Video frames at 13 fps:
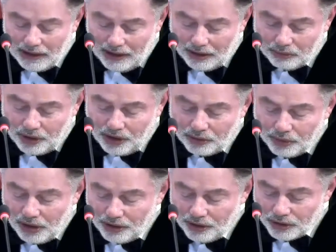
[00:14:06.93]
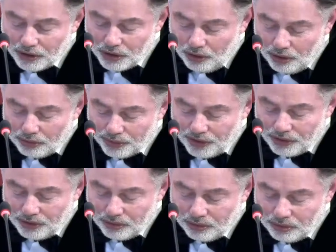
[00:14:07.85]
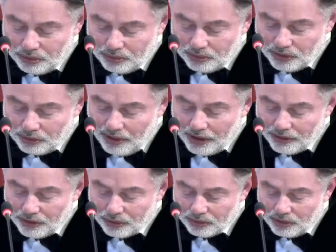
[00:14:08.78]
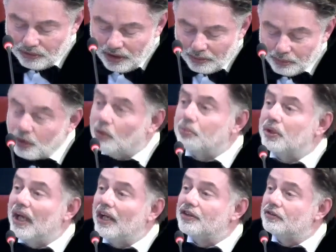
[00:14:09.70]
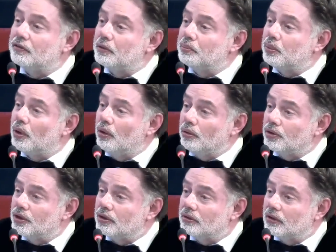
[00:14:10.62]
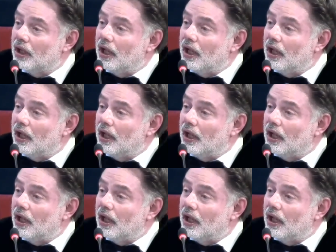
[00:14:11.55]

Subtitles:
And what I really enjoyed was that you tried to develop a comprehensive approach